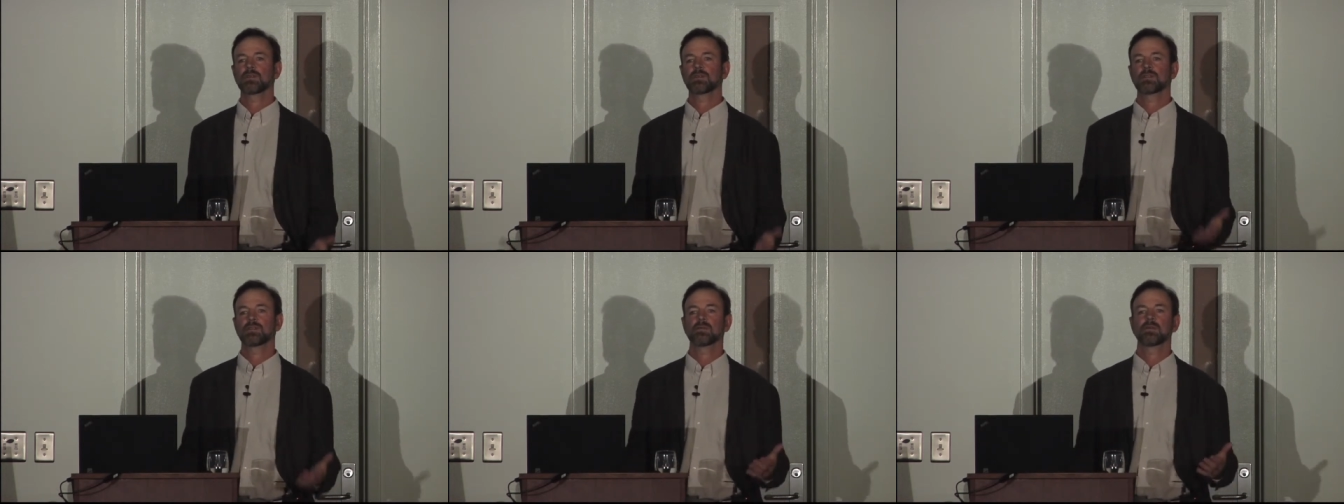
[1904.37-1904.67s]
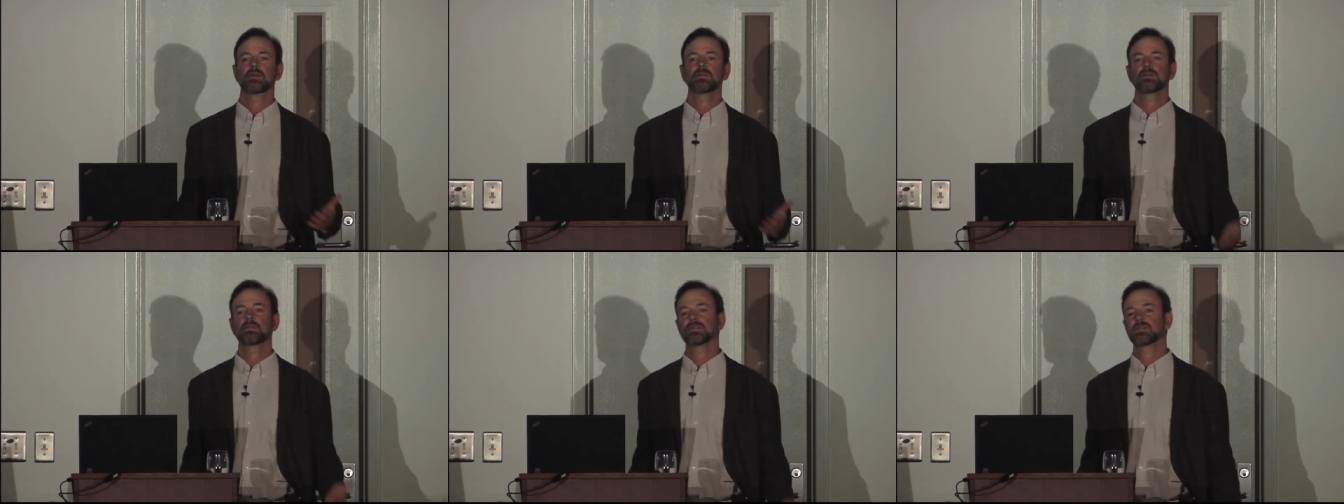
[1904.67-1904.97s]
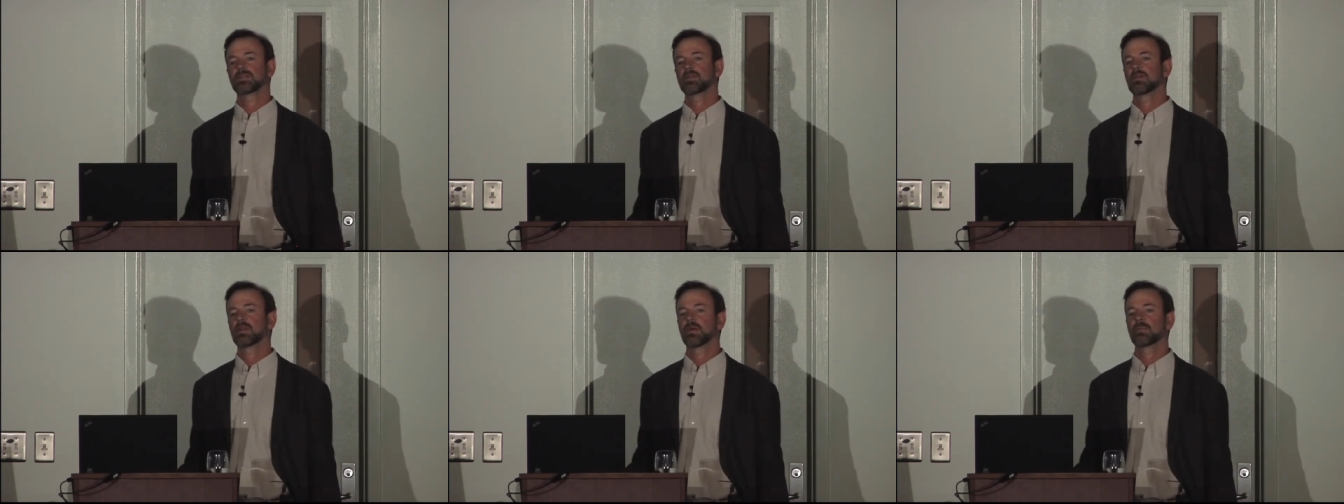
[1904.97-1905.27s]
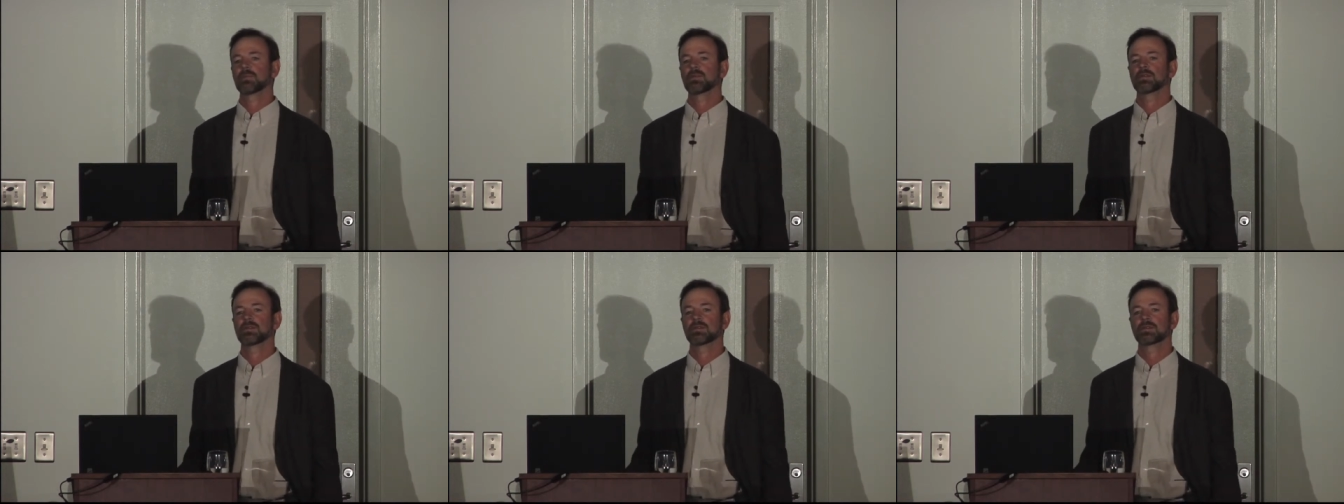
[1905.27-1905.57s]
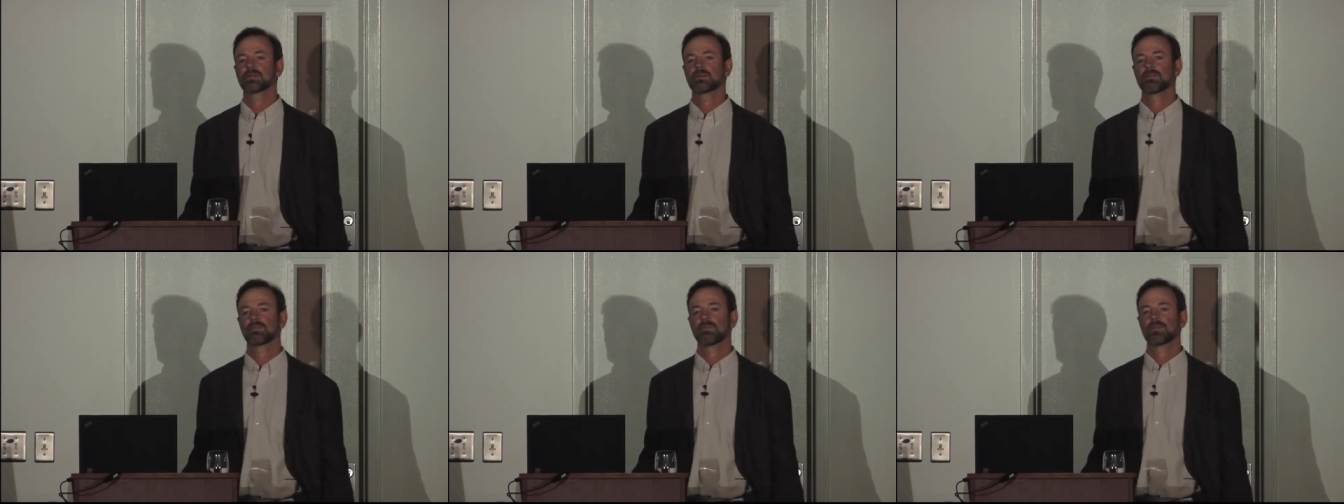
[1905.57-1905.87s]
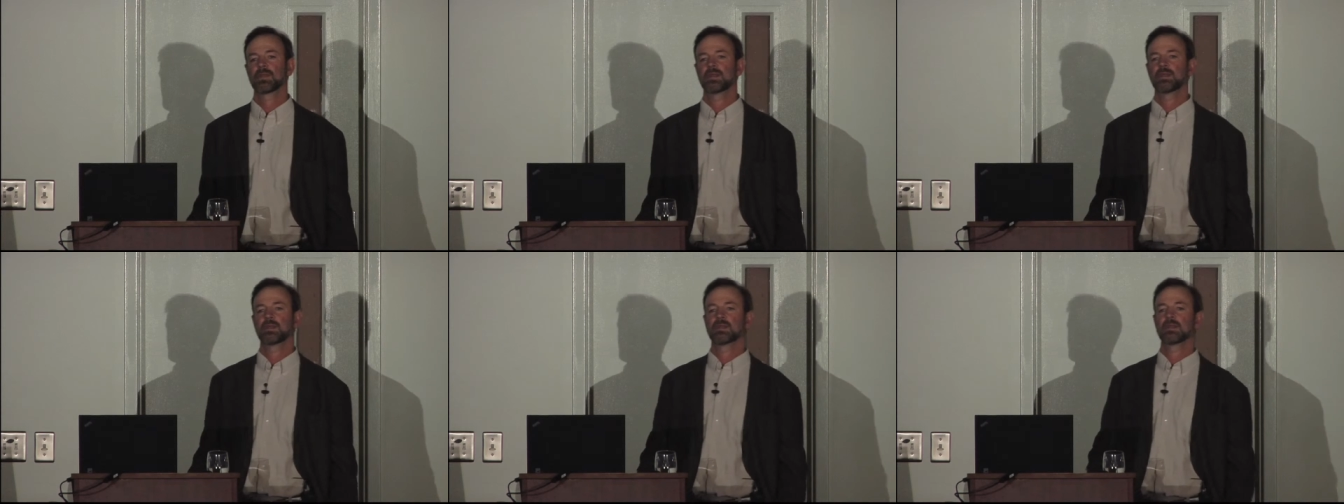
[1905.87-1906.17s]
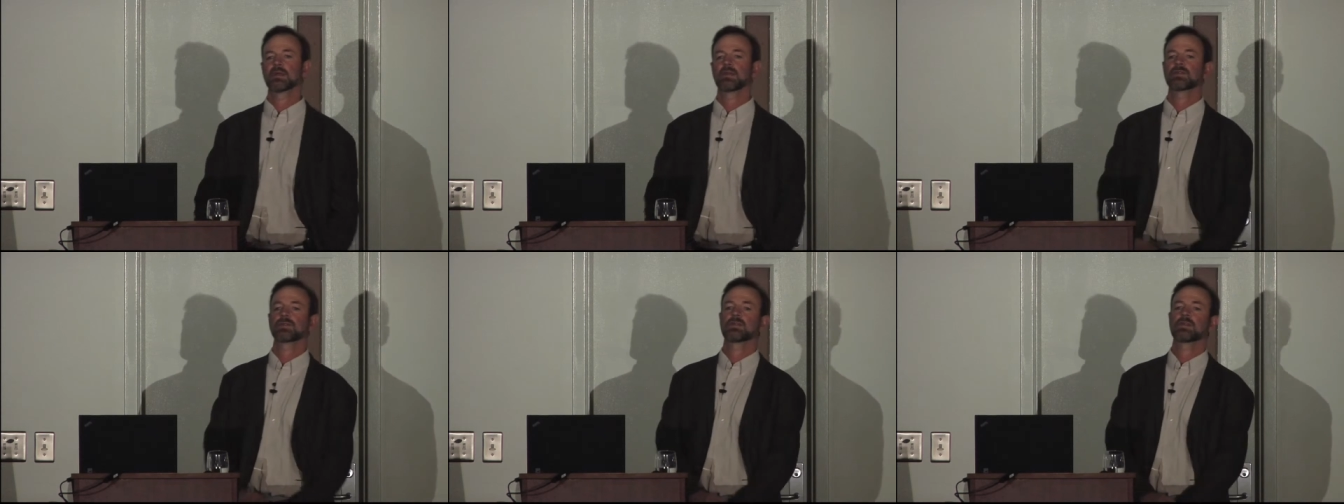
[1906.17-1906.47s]
and 200 snow leopards in the
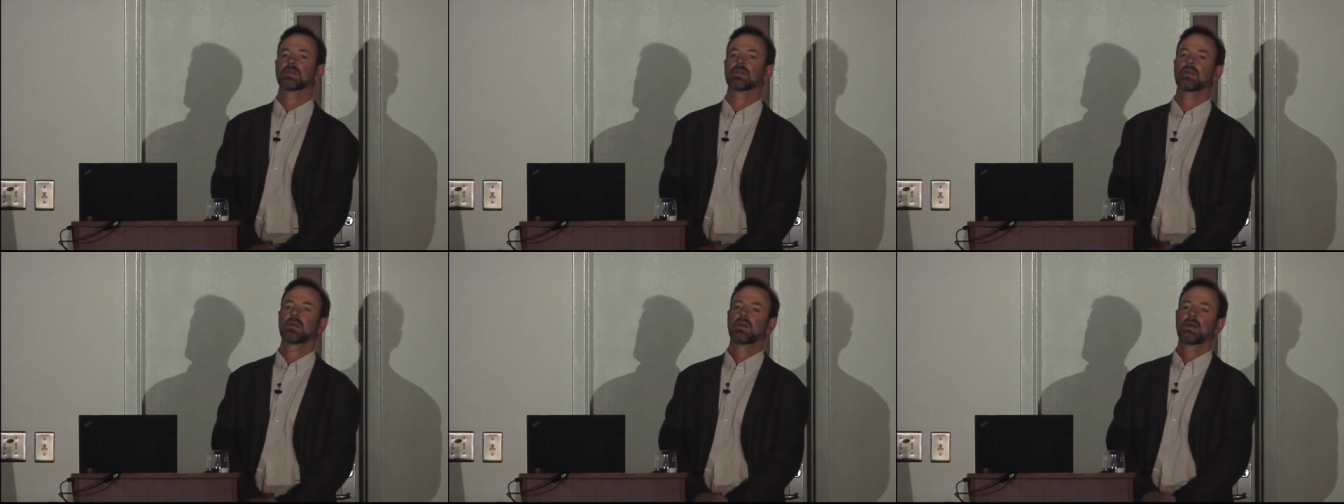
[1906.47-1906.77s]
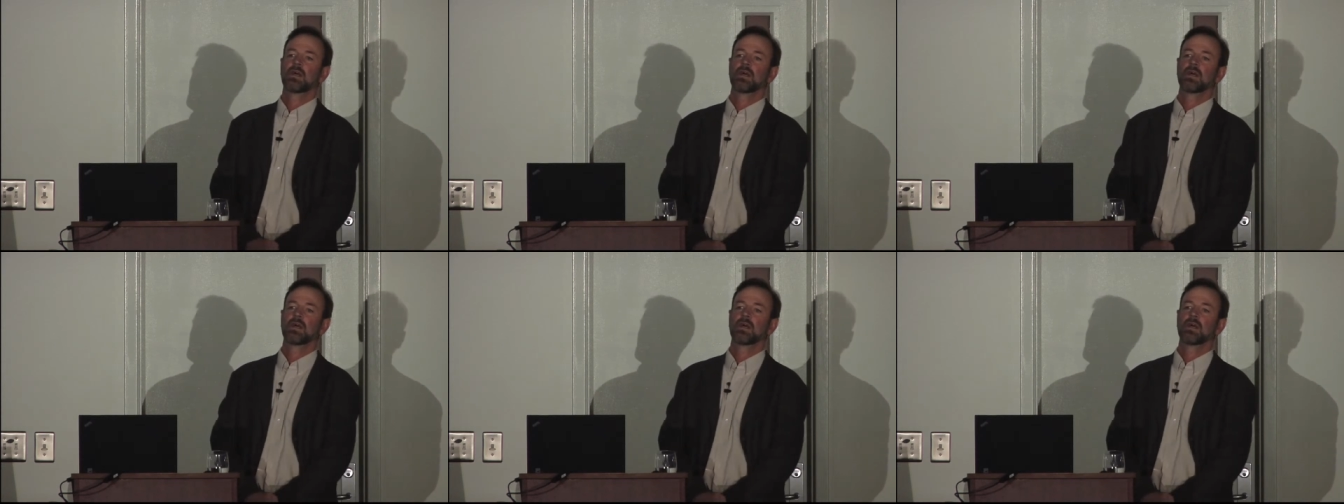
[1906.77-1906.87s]
country.